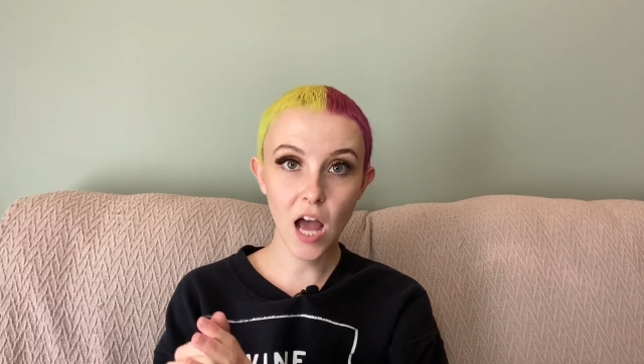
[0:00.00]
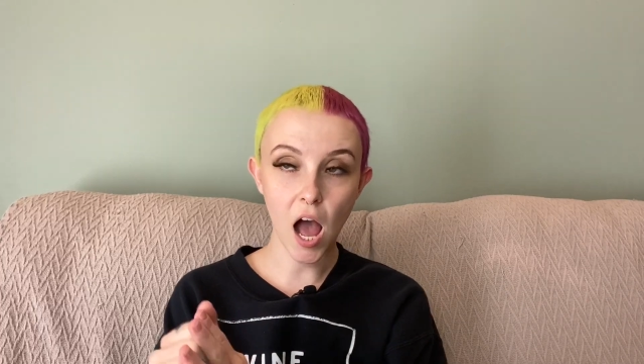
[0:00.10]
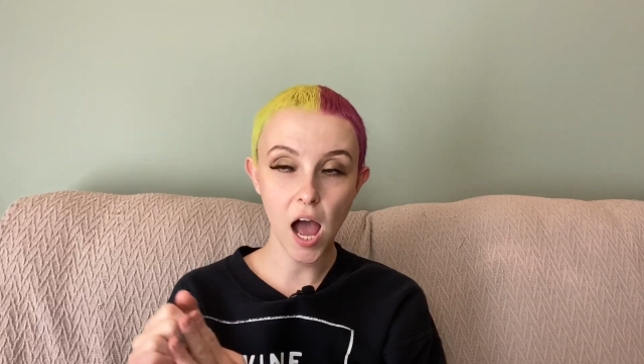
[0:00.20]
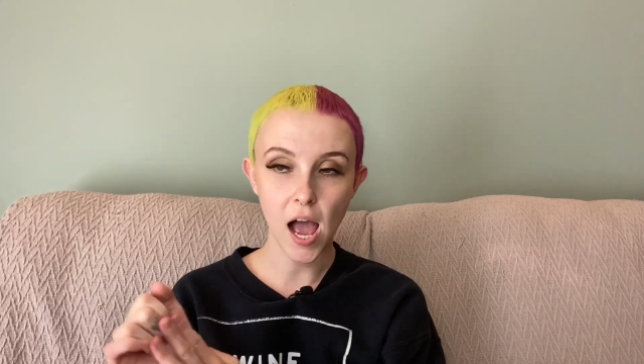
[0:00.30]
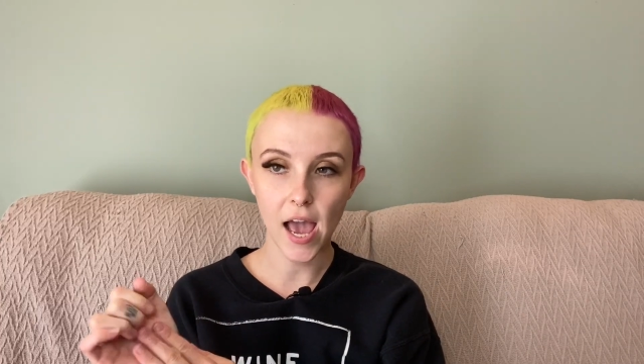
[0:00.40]

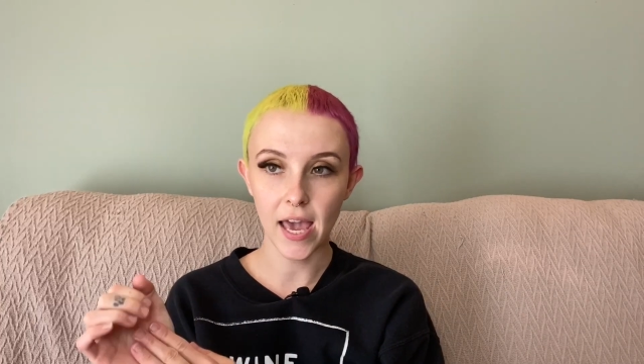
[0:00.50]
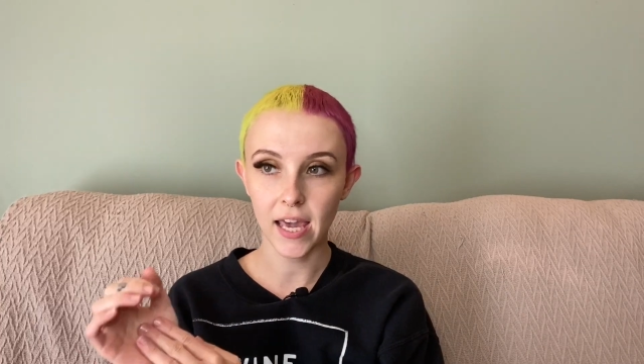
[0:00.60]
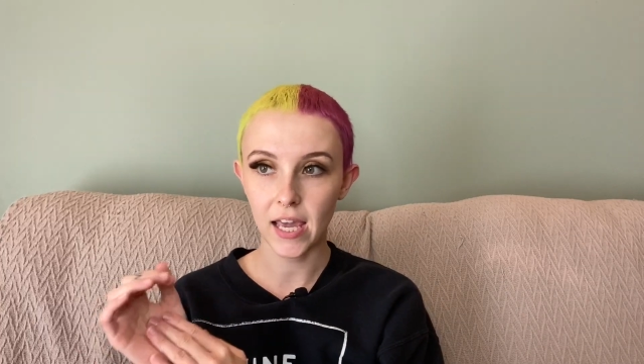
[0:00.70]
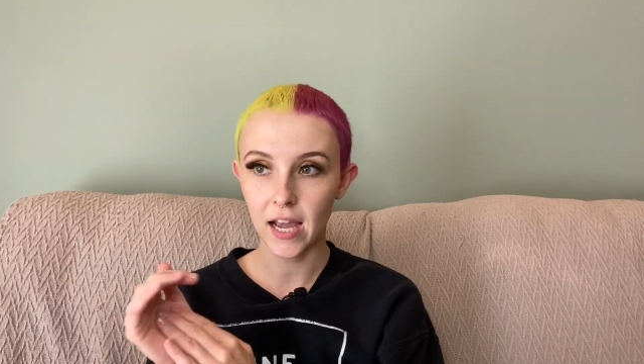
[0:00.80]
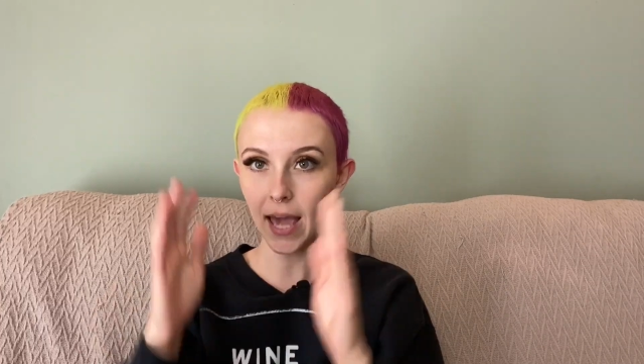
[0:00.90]

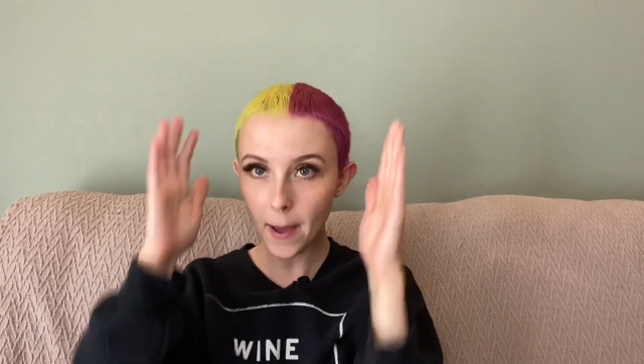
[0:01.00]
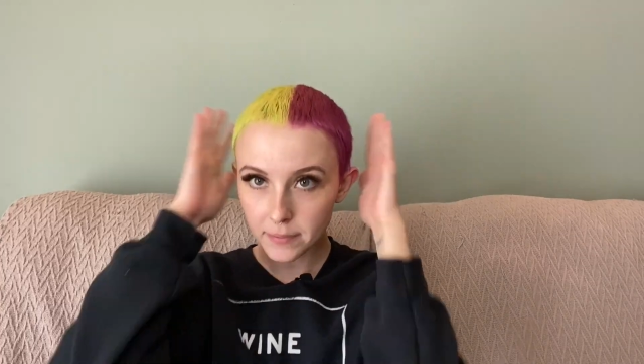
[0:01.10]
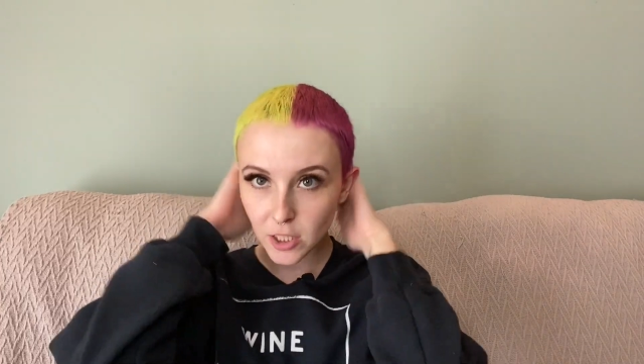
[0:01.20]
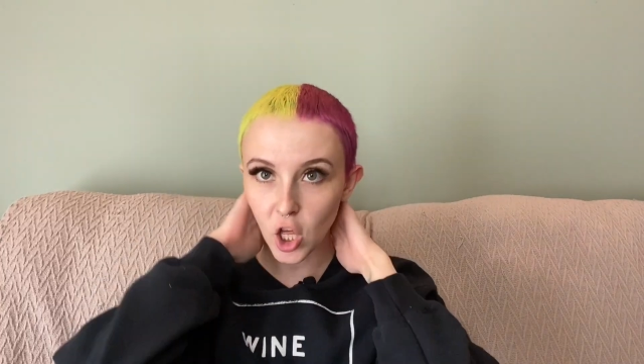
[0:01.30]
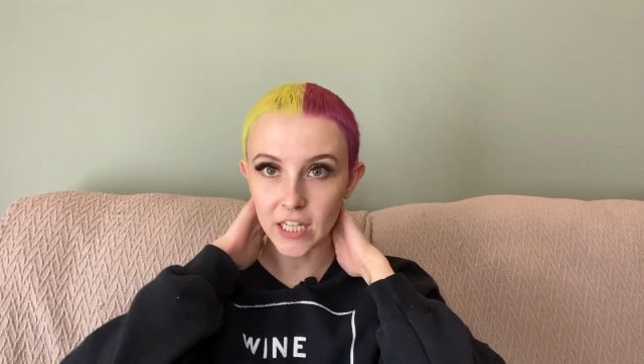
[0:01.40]
I kept
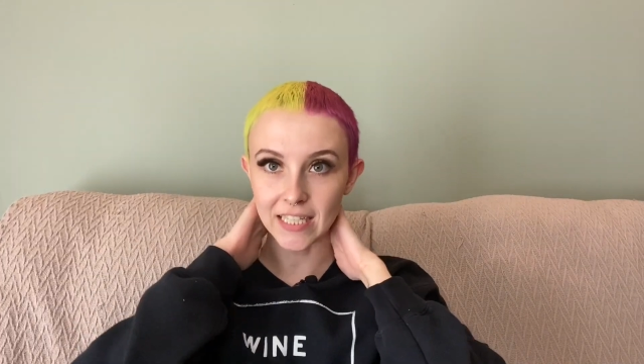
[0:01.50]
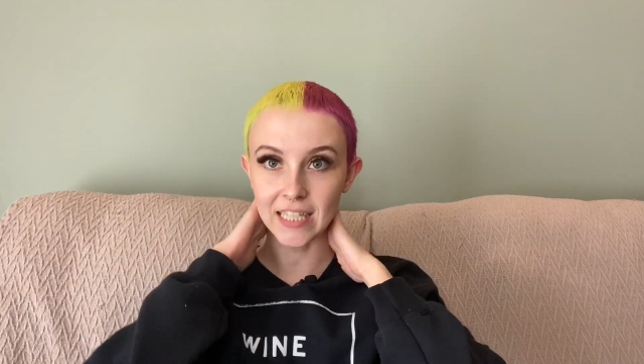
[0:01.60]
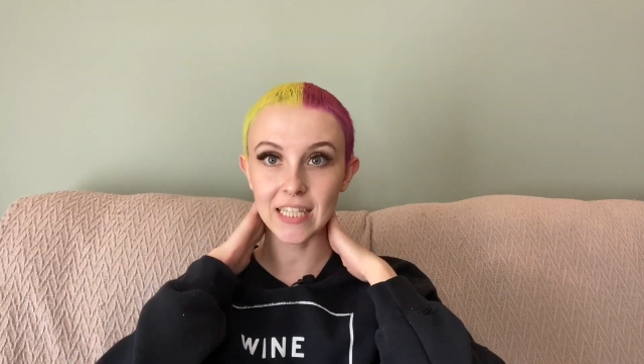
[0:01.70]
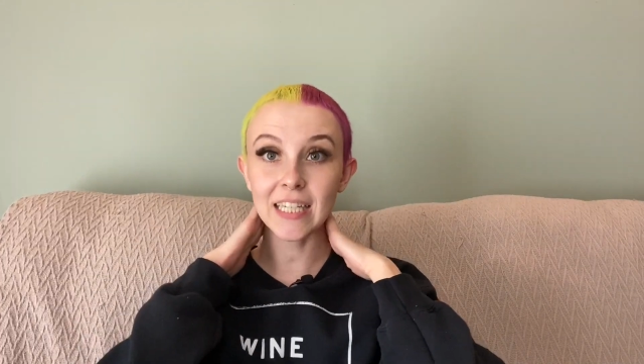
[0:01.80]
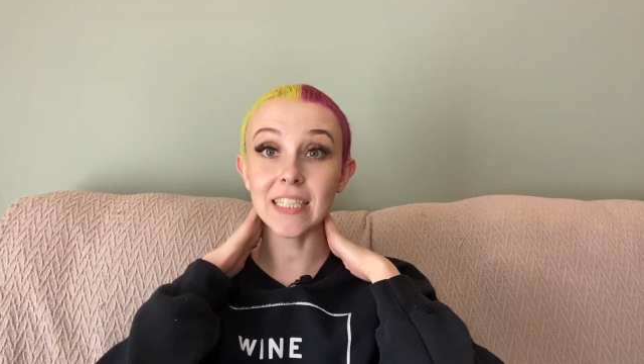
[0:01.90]
a lot of
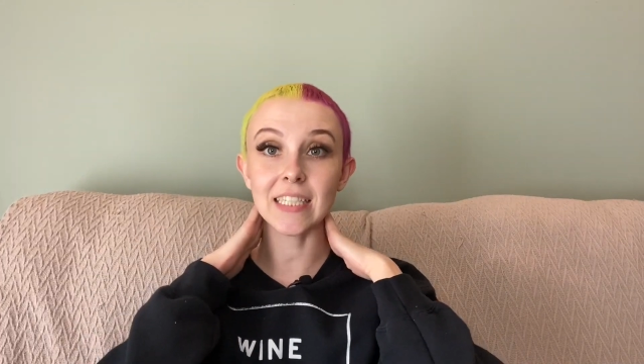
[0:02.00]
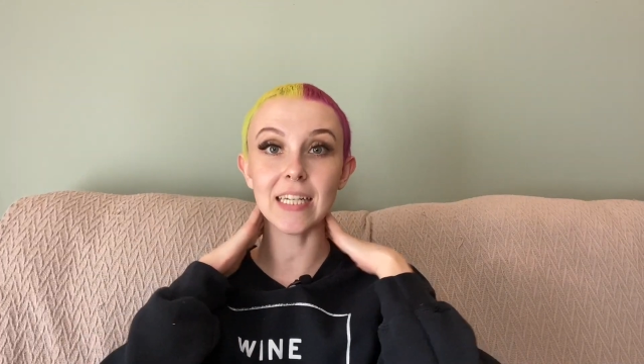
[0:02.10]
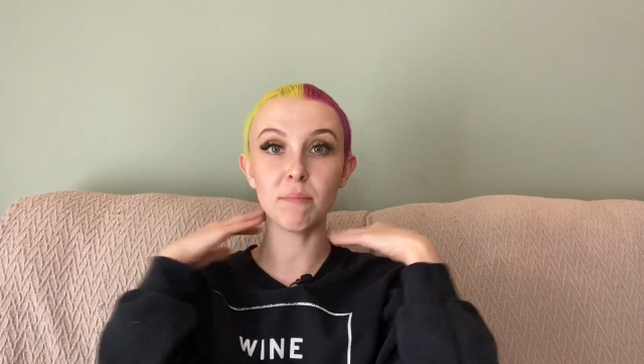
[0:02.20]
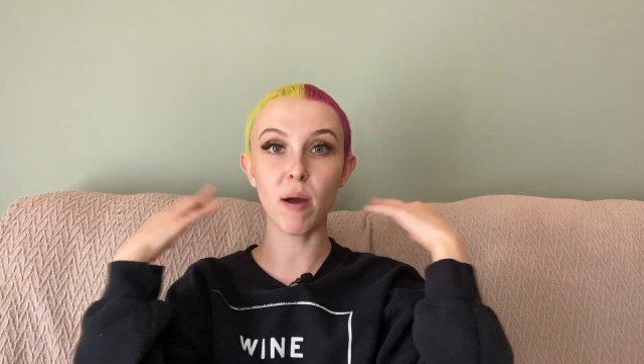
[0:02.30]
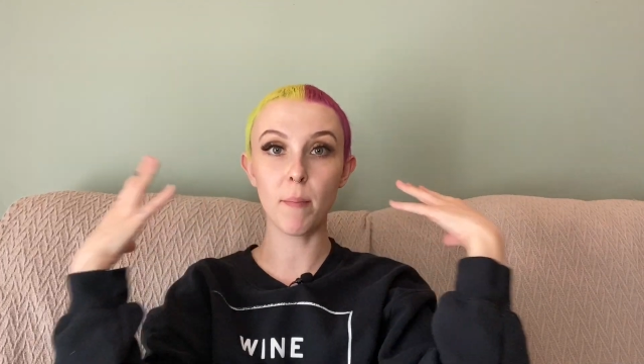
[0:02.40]
heat
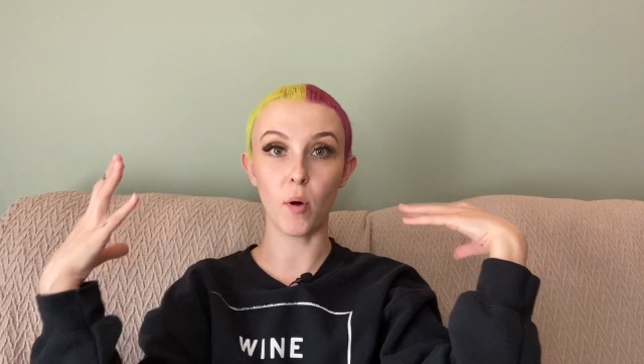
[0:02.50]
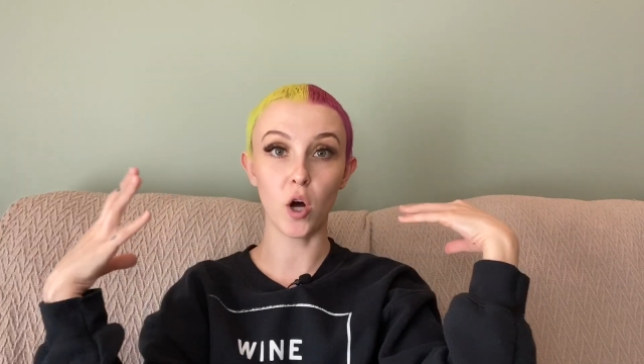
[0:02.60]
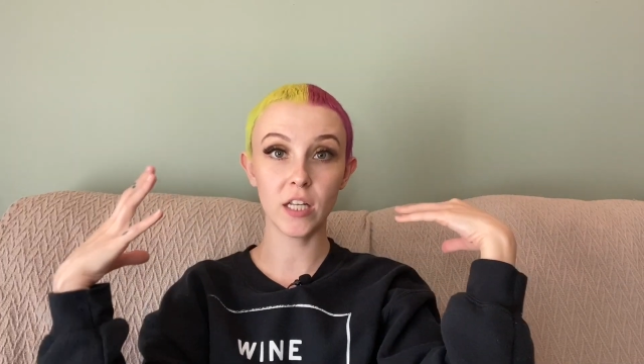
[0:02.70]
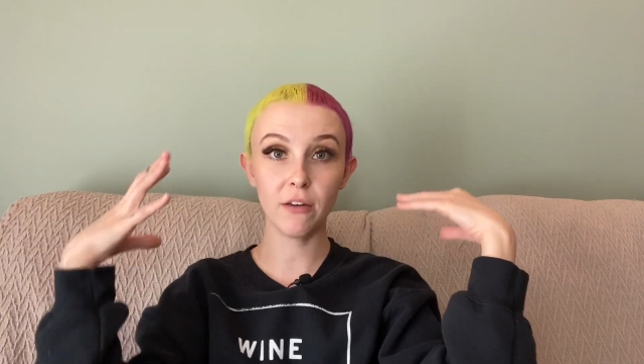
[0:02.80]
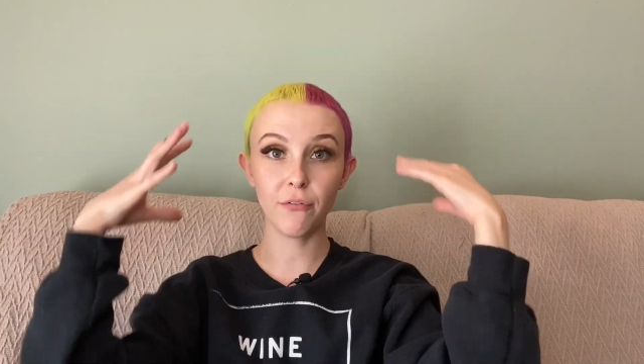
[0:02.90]
in my
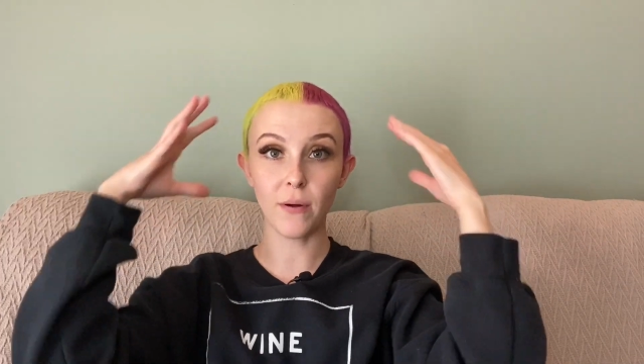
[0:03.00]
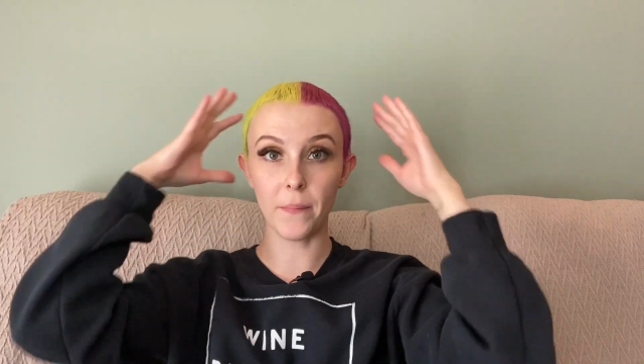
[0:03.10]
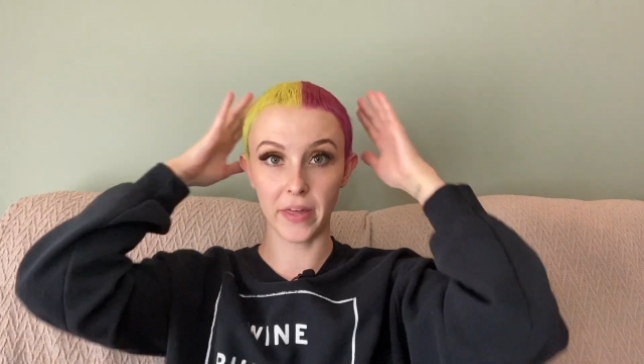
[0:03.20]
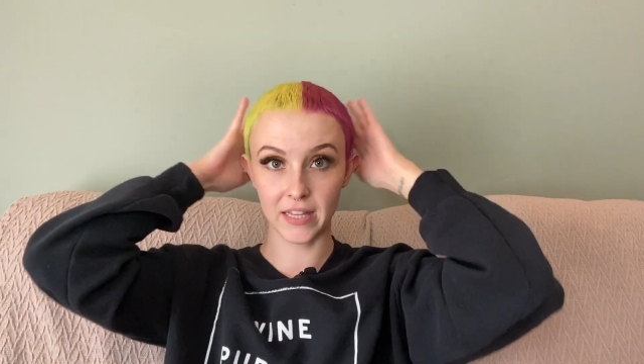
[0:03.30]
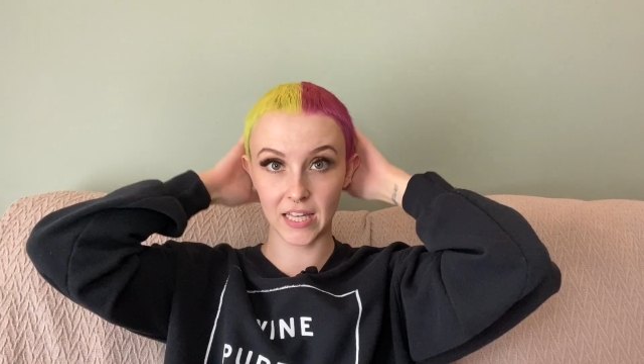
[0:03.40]
body from
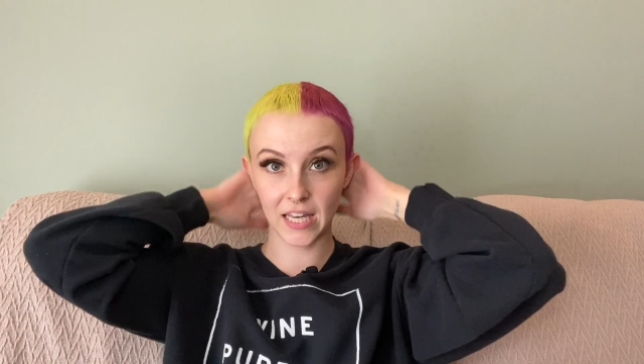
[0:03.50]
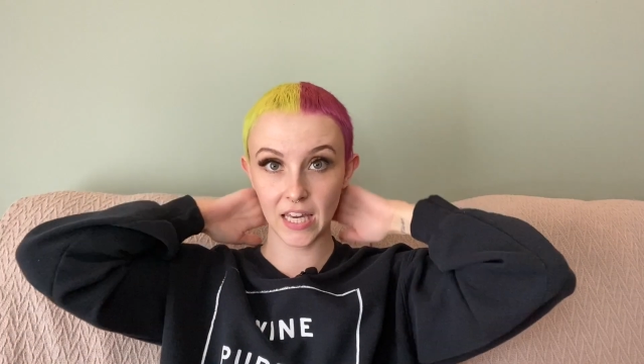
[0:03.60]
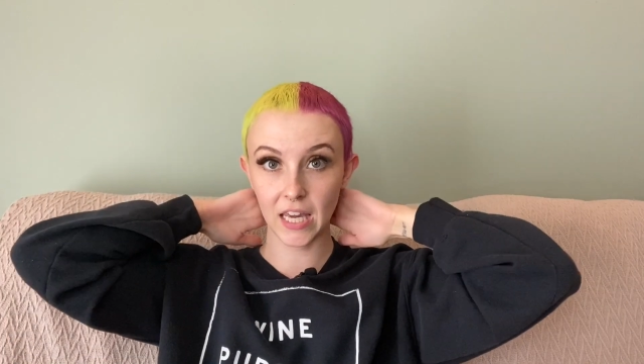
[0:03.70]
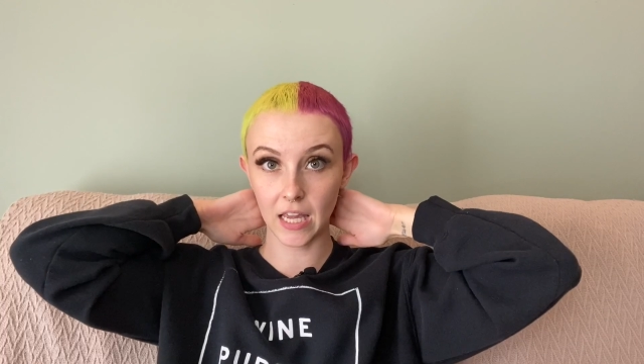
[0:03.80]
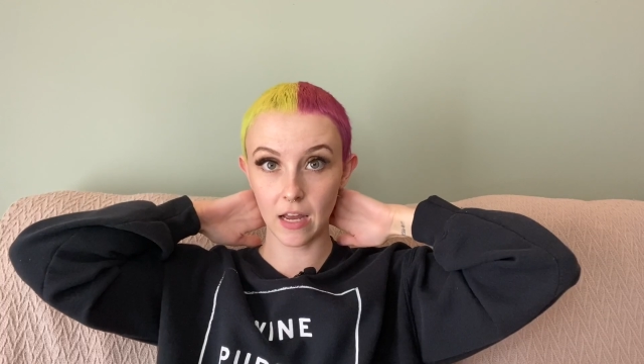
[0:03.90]
like the
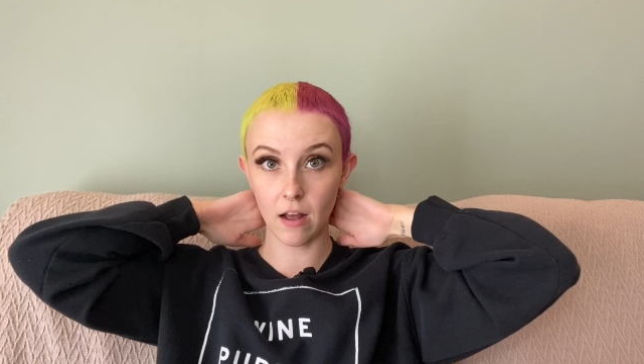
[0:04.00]
heat